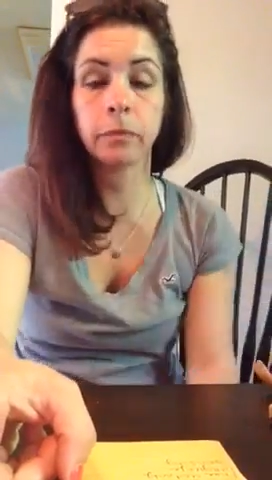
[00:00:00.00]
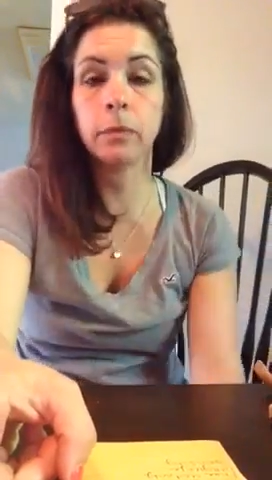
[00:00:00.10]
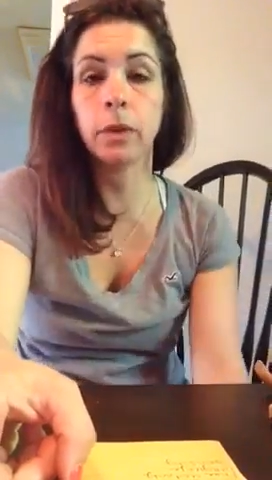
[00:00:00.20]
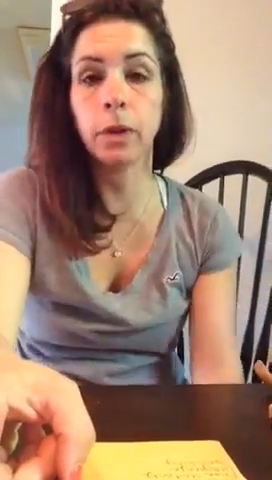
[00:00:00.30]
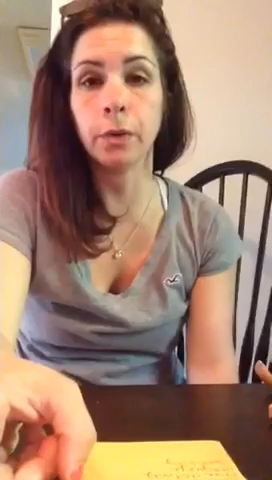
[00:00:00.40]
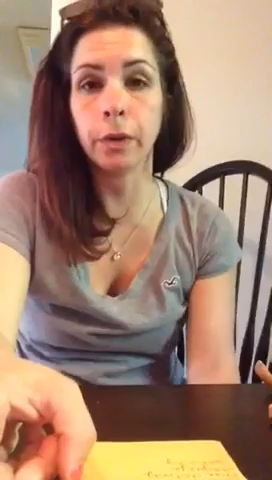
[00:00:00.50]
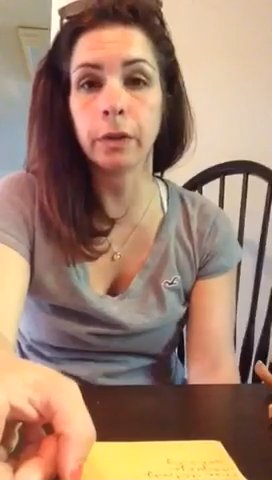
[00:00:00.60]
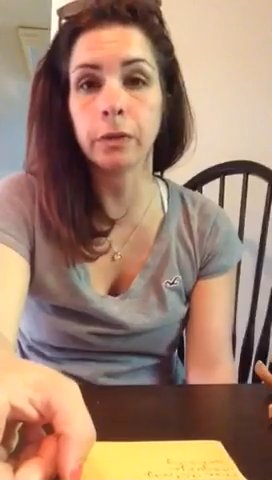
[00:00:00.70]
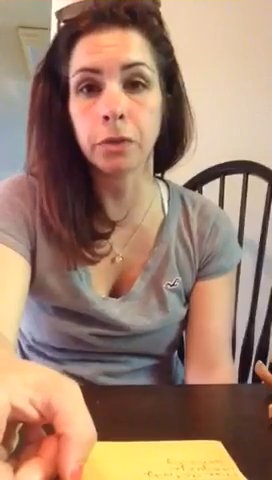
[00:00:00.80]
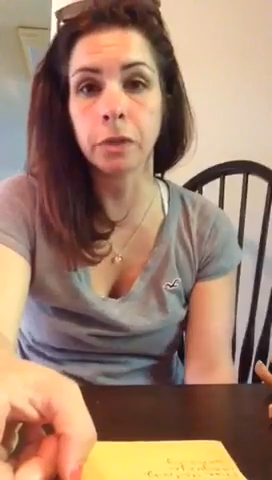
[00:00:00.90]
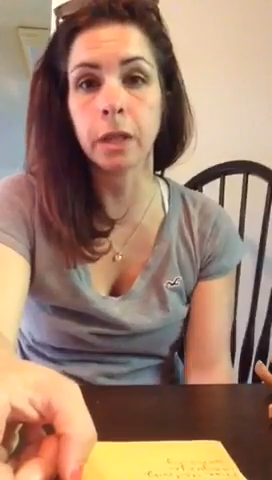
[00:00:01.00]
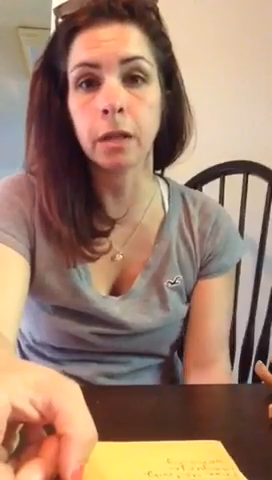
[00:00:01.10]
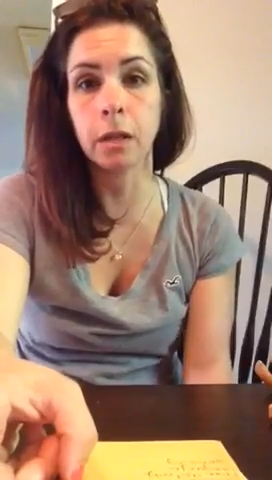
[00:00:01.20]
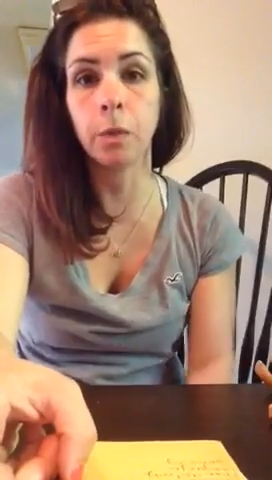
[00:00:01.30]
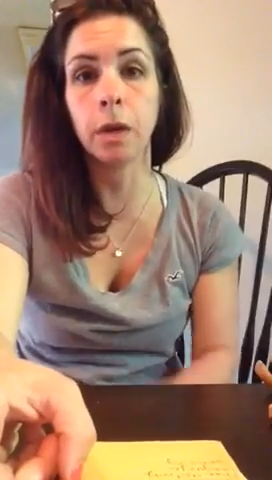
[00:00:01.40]
you know, towards the end
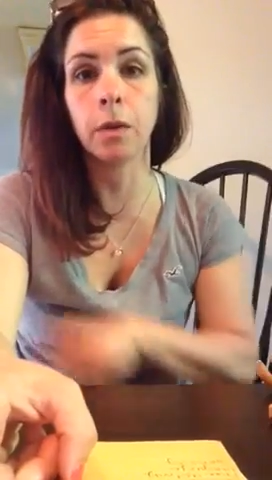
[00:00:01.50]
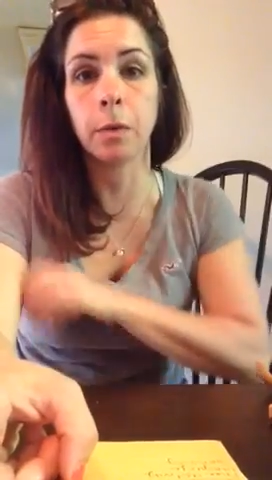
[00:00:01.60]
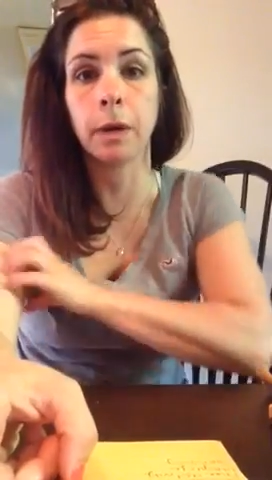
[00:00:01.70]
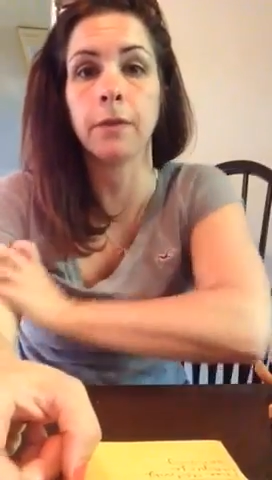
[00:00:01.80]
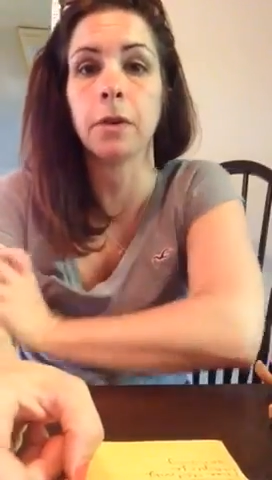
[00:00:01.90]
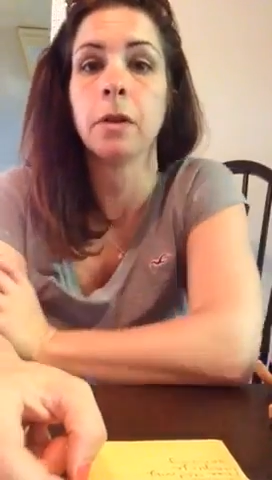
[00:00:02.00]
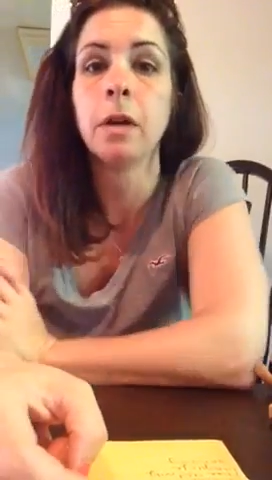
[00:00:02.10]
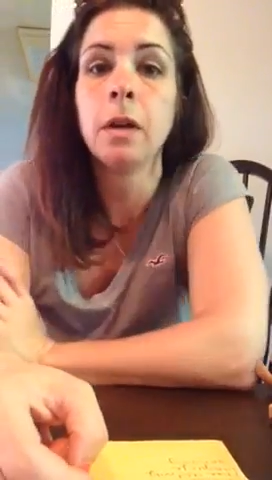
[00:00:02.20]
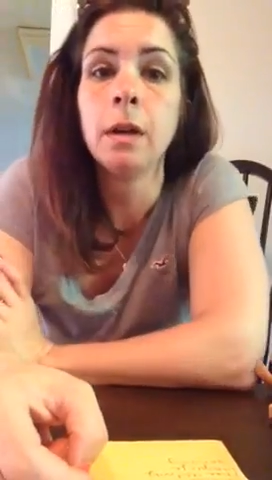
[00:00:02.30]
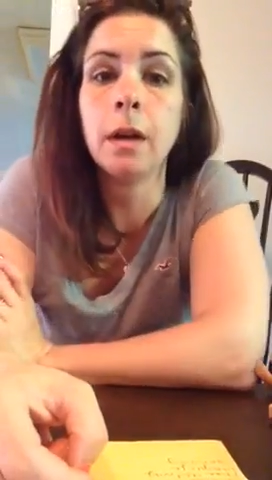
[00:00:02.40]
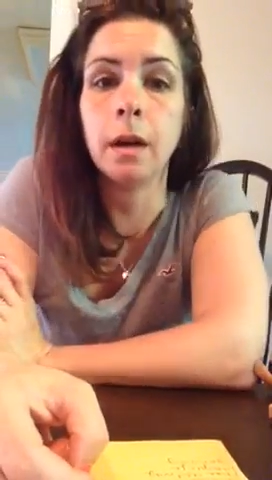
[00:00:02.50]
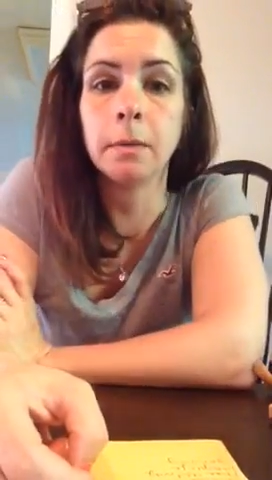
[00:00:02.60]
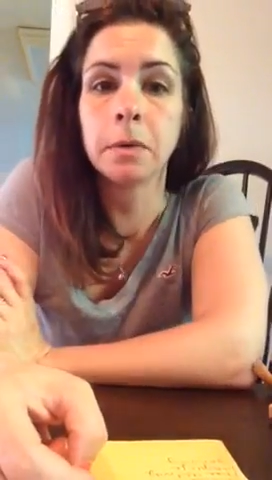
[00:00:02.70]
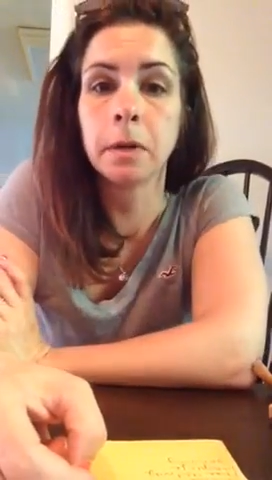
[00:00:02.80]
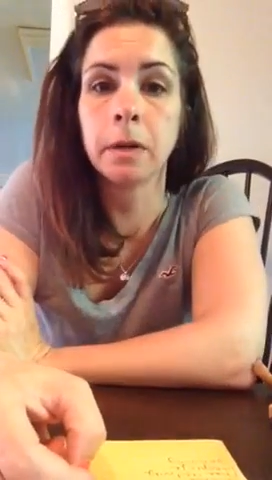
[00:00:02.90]
of the week or whatever,
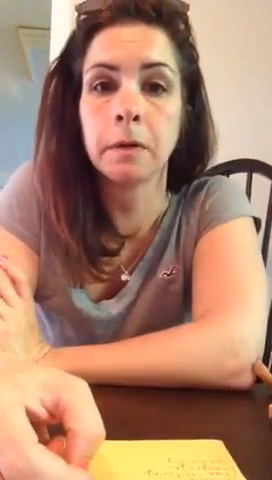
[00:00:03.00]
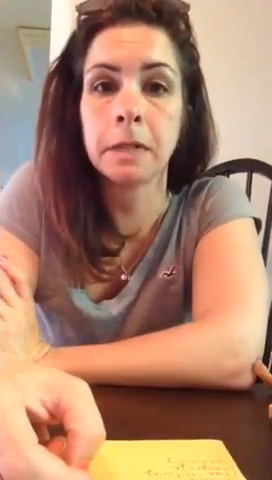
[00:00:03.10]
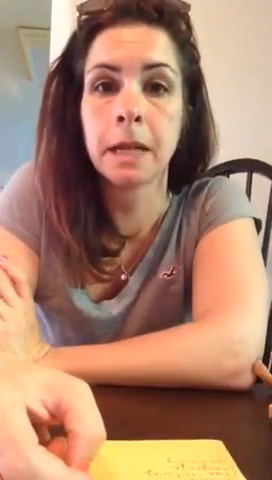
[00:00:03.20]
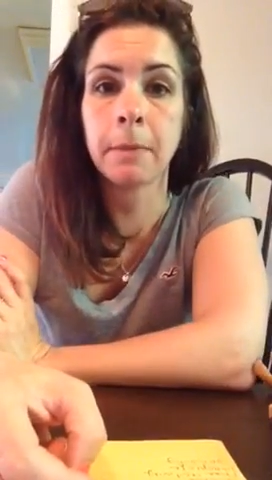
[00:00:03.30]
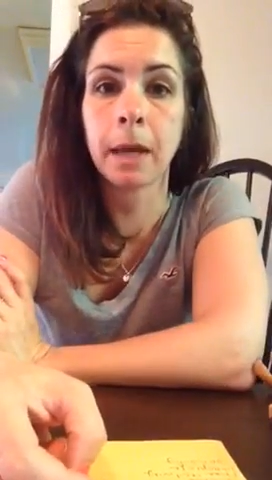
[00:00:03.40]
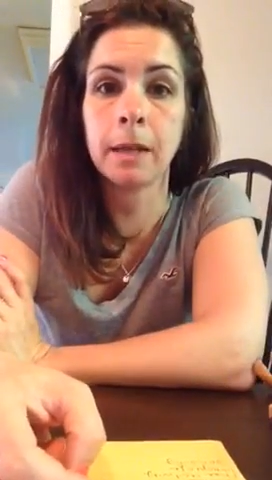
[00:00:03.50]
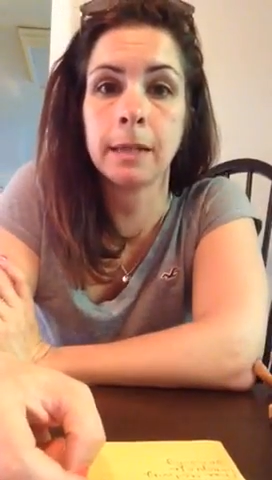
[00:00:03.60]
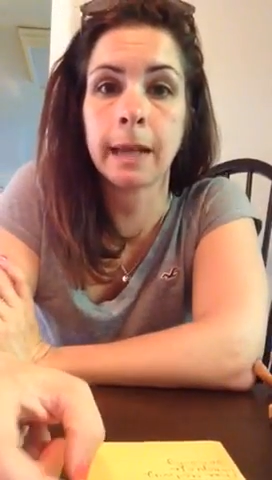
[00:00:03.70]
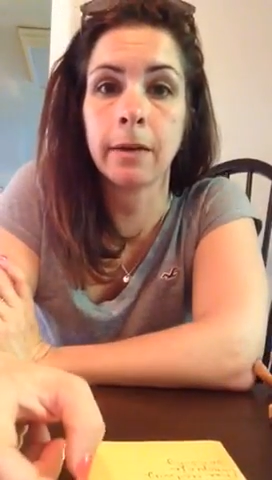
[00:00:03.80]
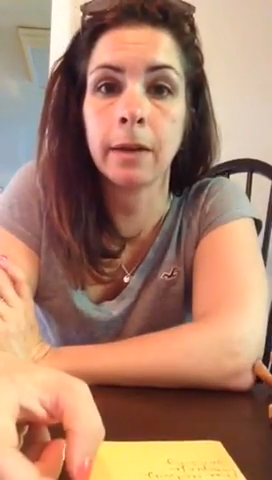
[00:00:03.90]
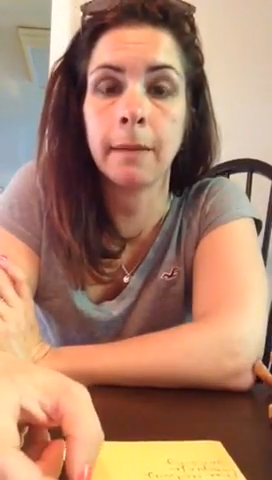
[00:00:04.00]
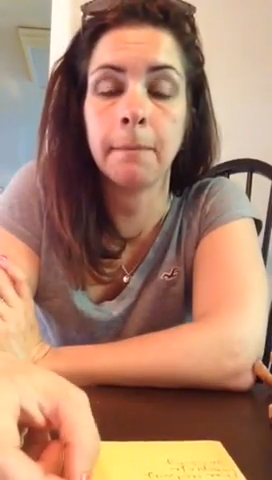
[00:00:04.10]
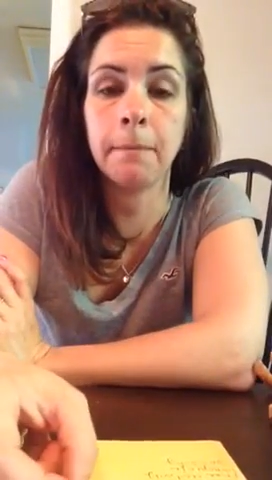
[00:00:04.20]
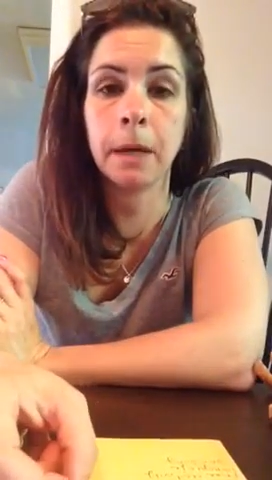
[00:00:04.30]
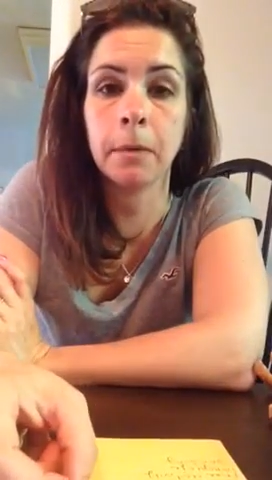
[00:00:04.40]
to where I don't have to take my kids out
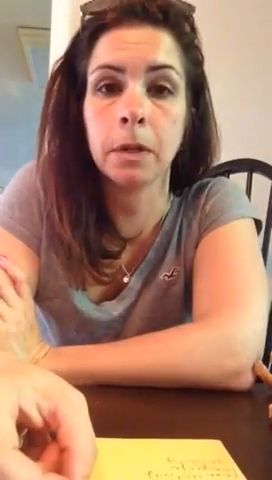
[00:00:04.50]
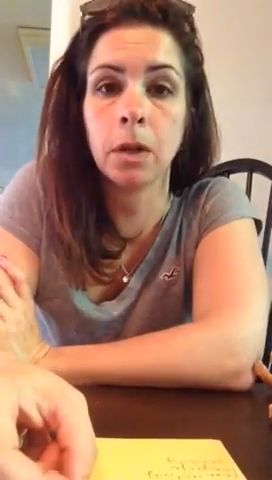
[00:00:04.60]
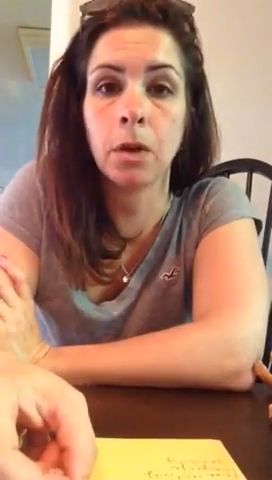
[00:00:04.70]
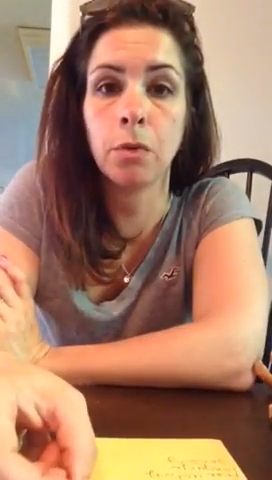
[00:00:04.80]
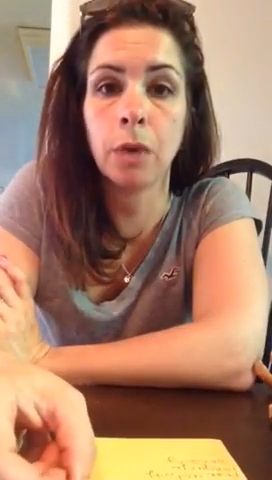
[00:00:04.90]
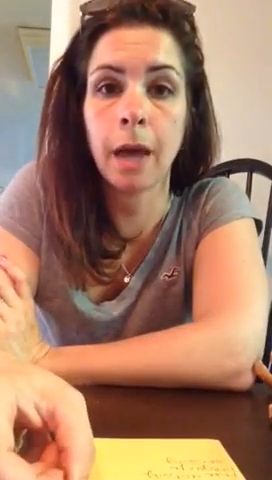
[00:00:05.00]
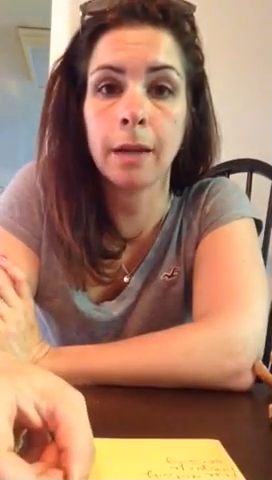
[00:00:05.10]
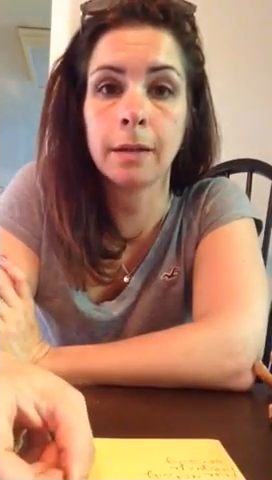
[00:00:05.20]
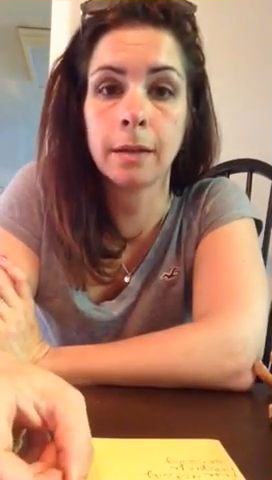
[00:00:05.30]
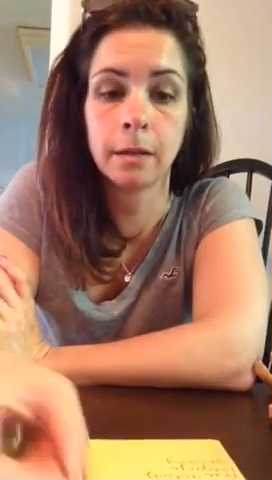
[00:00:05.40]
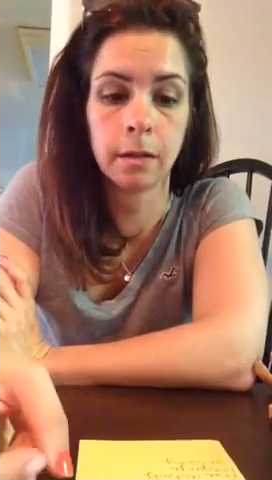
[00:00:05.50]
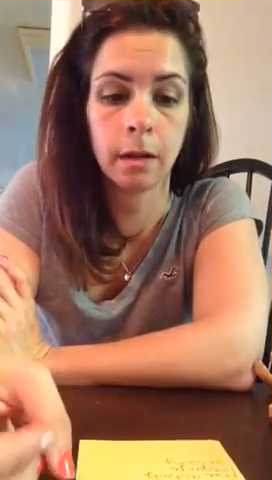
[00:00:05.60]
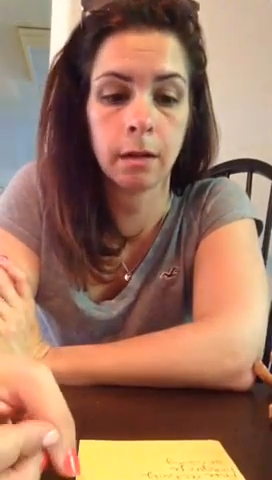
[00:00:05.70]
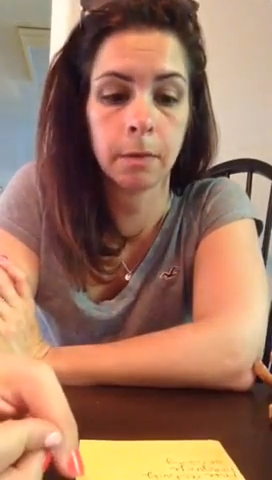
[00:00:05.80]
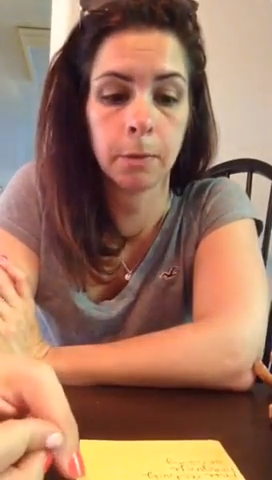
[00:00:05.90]
and be able to go get
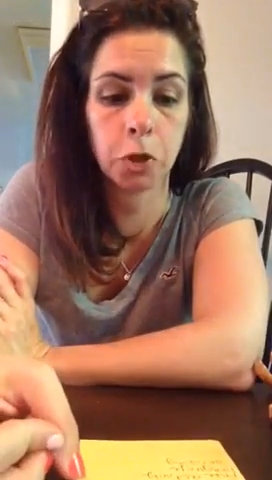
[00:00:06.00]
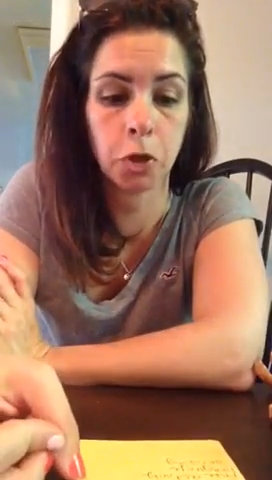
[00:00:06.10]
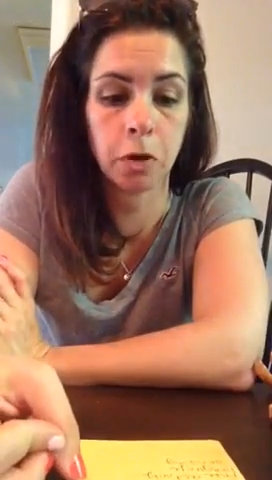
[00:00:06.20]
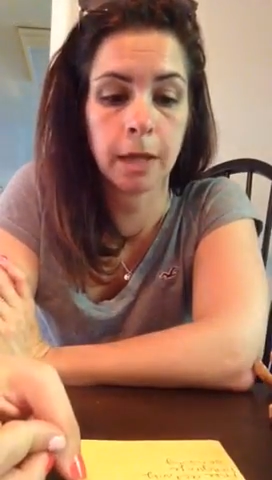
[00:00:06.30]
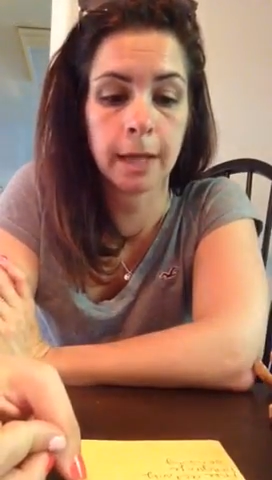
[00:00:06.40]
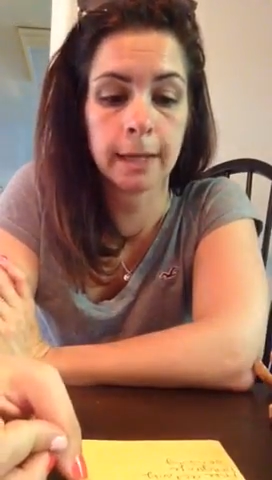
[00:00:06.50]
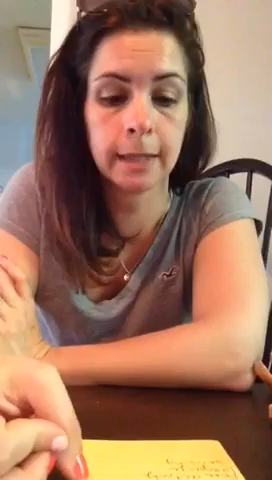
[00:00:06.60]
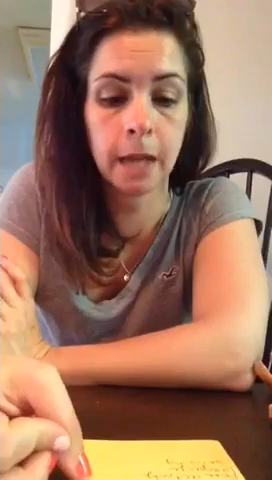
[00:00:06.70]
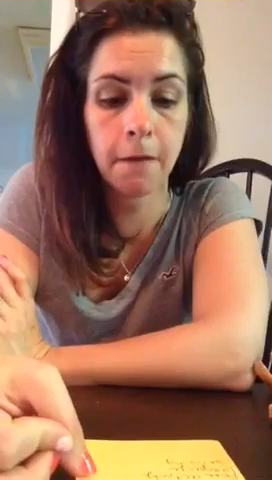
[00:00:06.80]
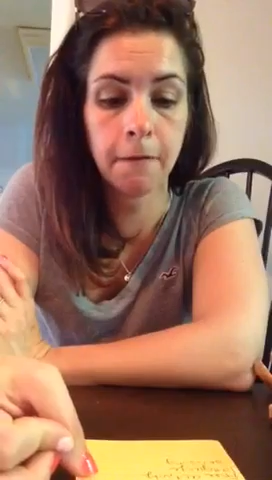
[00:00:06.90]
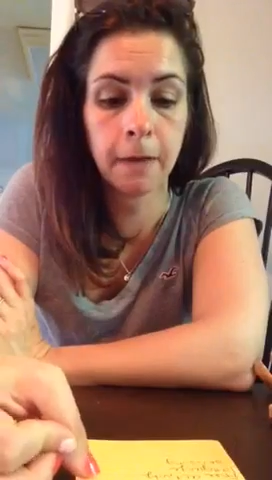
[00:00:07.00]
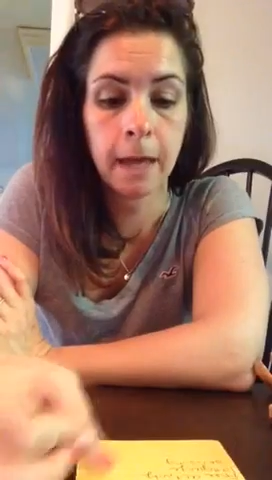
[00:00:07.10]
the majority of that stuff.